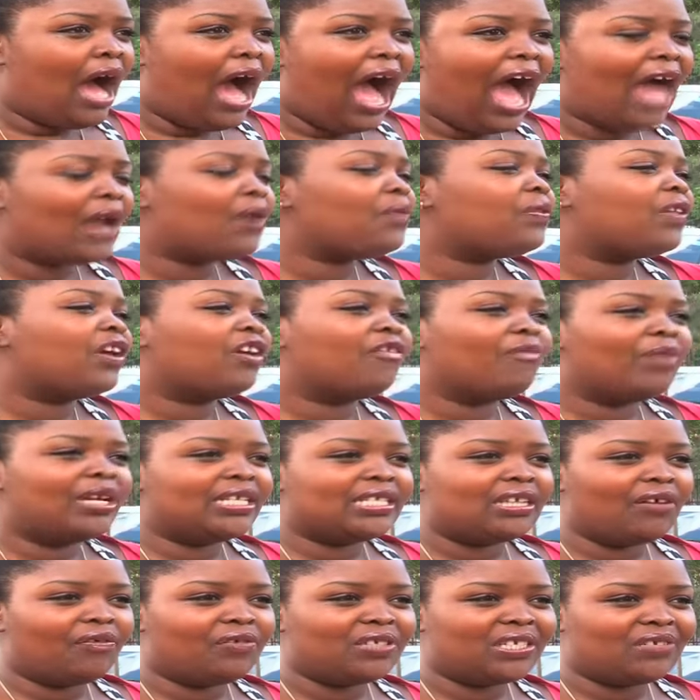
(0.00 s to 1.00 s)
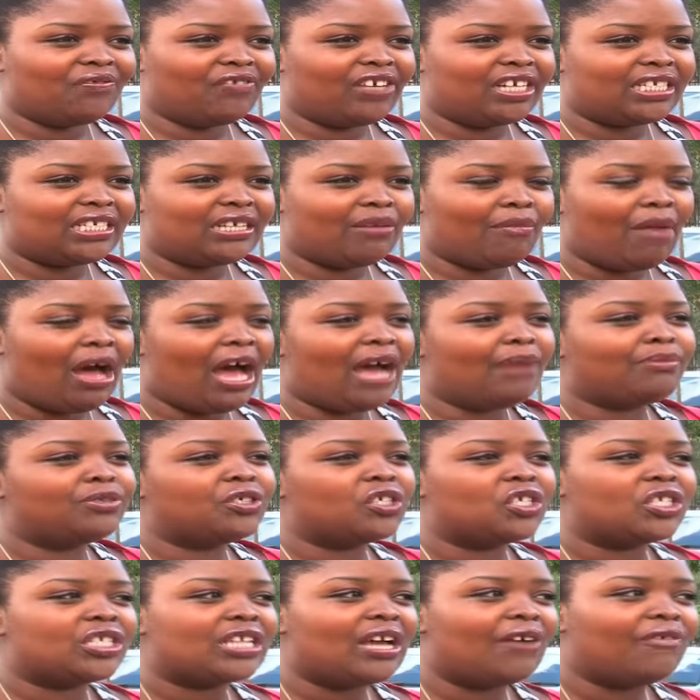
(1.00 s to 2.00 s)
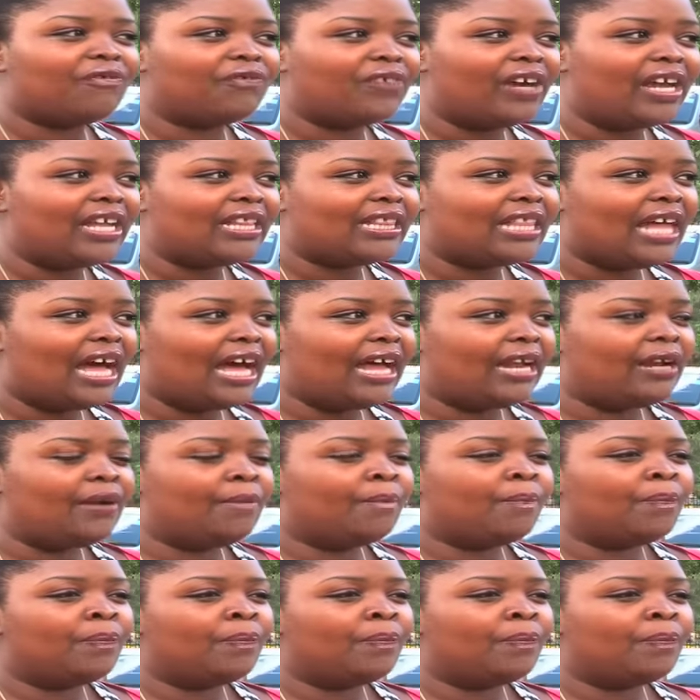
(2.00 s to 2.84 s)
I don't think of myself as a victim. I'm just afraid that